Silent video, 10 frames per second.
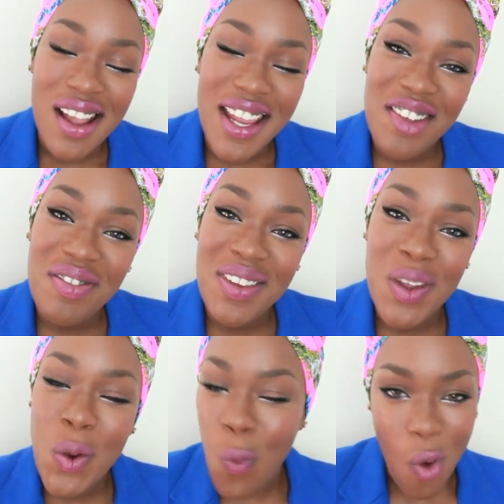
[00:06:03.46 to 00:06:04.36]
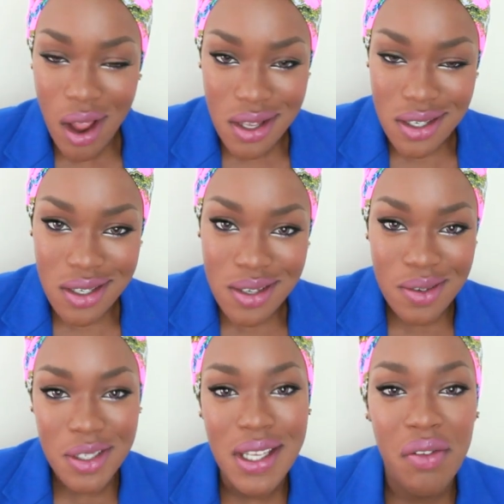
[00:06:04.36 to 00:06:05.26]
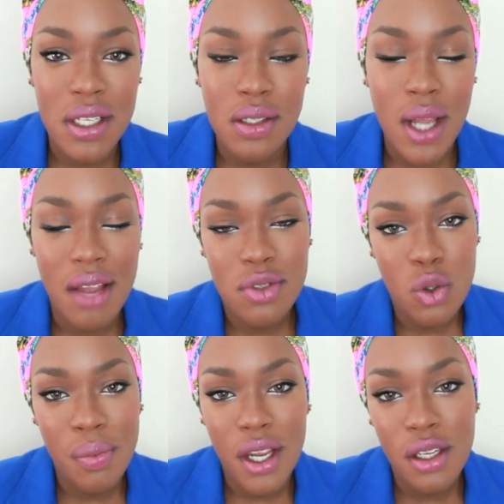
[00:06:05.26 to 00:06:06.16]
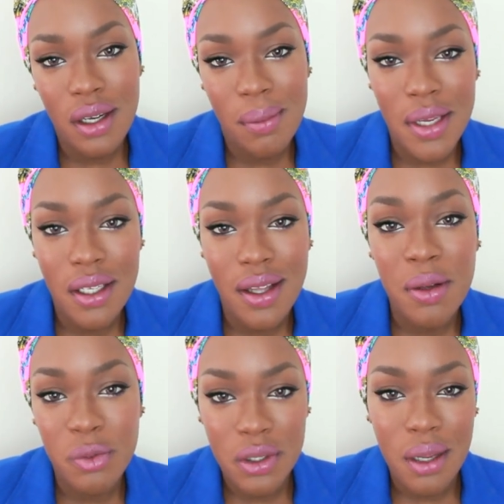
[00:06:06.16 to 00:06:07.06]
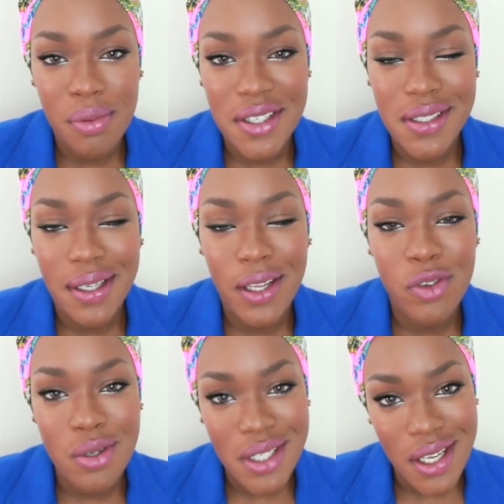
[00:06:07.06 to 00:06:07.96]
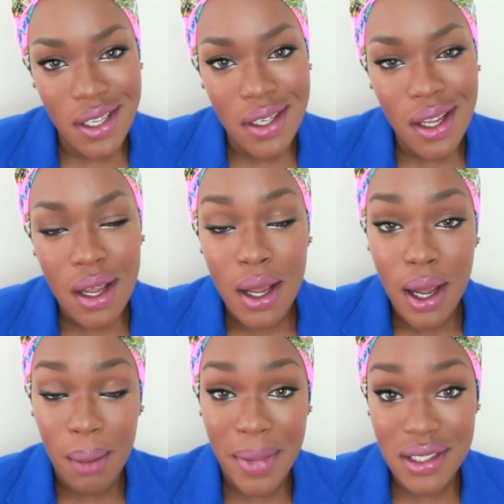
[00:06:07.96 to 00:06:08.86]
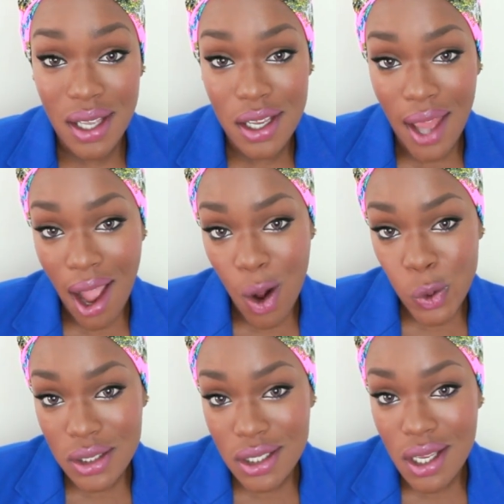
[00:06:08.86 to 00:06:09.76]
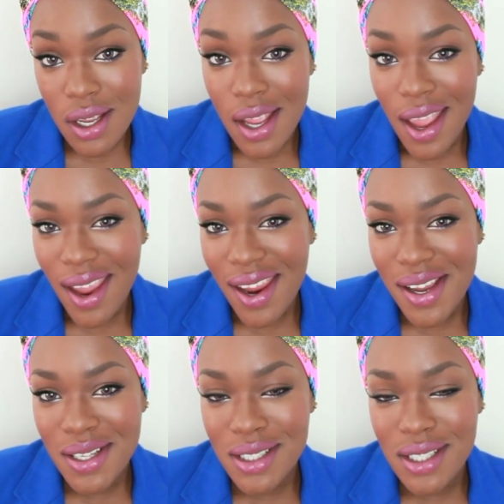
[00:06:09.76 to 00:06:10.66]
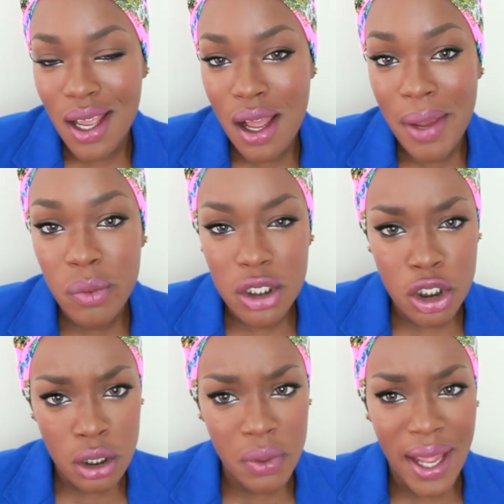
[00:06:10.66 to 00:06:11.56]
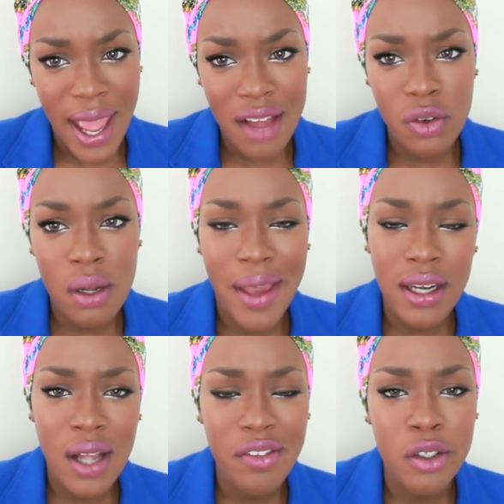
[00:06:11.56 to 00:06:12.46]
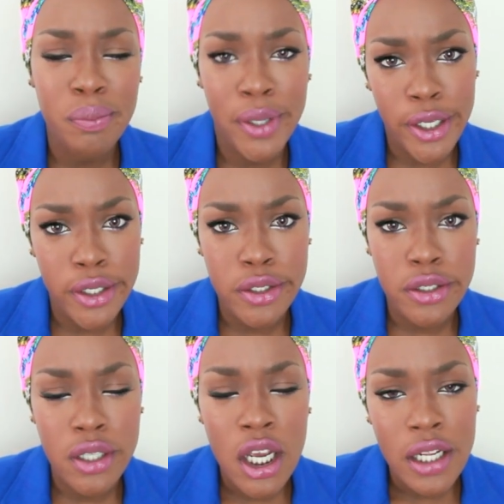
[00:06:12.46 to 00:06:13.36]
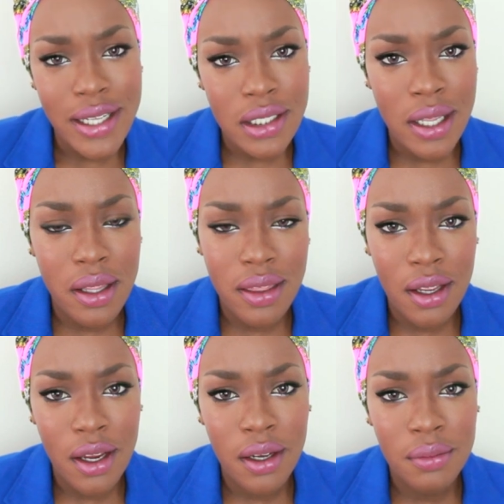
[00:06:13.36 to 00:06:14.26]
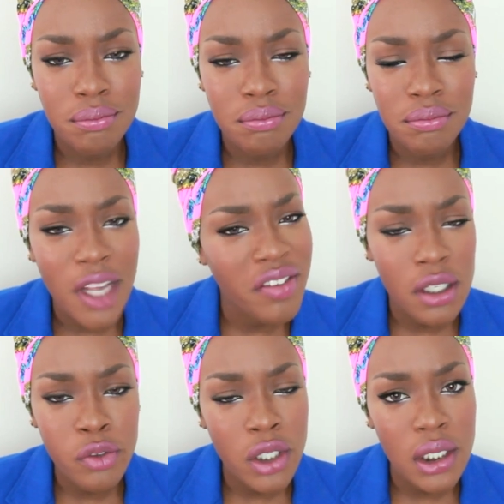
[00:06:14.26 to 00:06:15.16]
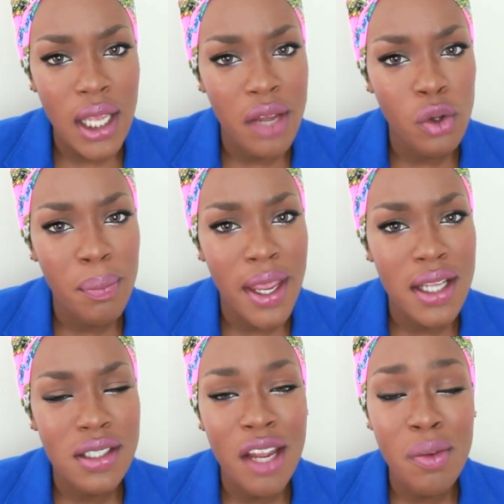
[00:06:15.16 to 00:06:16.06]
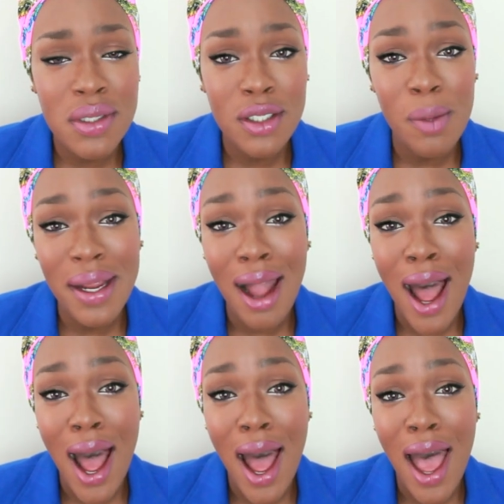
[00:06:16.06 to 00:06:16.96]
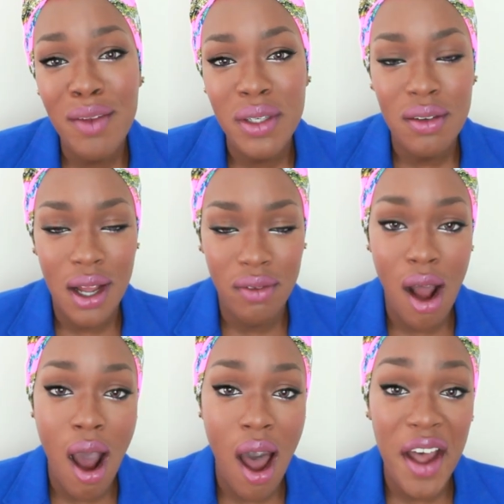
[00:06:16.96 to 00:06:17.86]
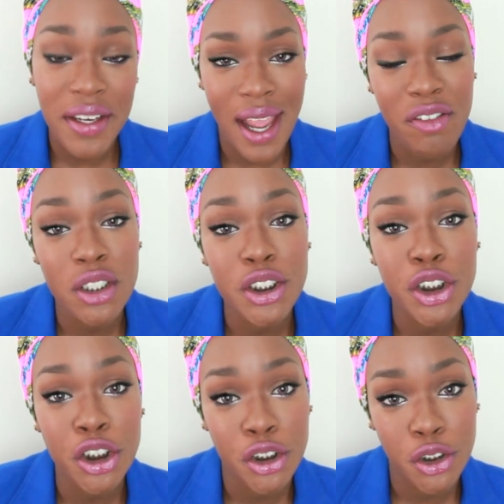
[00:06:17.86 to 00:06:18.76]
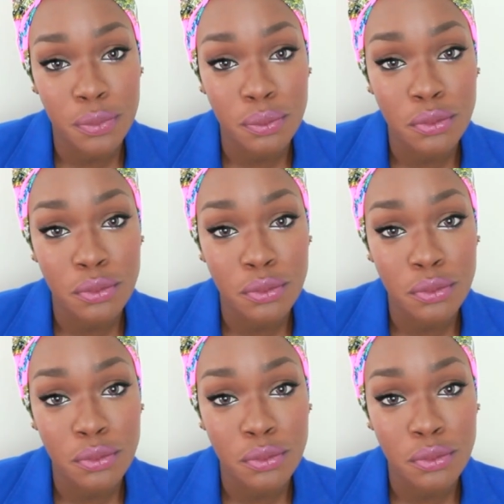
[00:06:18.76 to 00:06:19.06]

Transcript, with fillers: If you want to, you definitely don't have to, but you know what I mean? I would really appreciate it if you did. I'm about to head out and um, I would show you what I have on, but I don't have no pants. That's another thing. I very rarely have on pants, and everyone's like, oh my god, what do you have on? I have on a shirt.